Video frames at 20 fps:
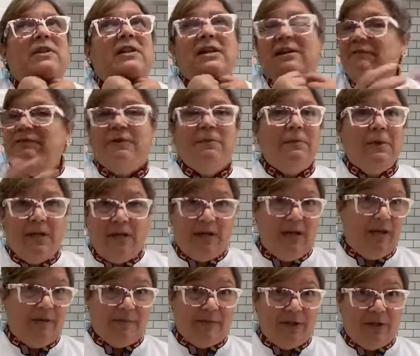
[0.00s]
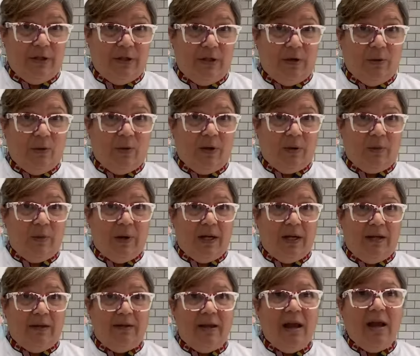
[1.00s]
different mediums that you can work
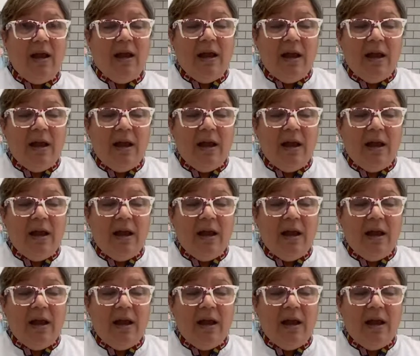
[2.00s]
with.